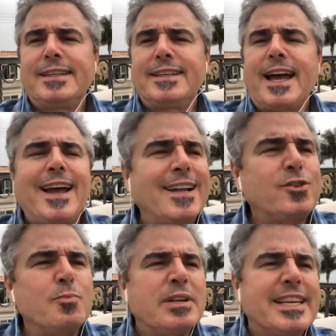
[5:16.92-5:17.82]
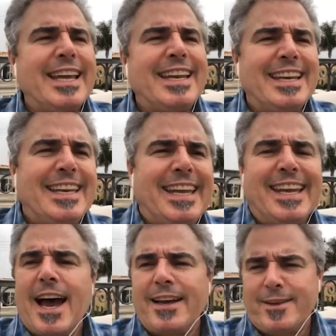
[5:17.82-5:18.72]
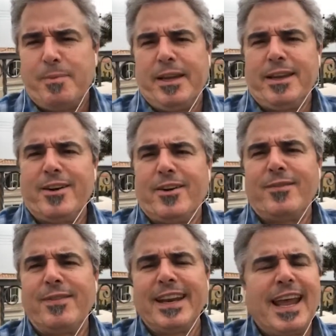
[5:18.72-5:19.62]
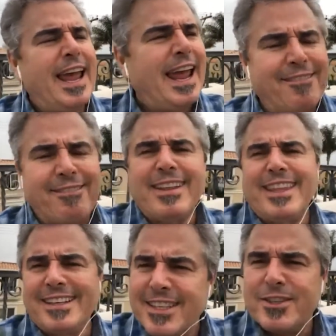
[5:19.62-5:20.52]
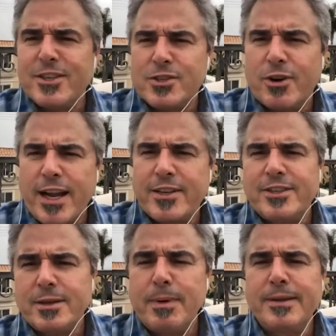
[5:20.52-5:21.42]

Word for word: I got too much A D D not to be, you know, I mean, everything's a distraction to me.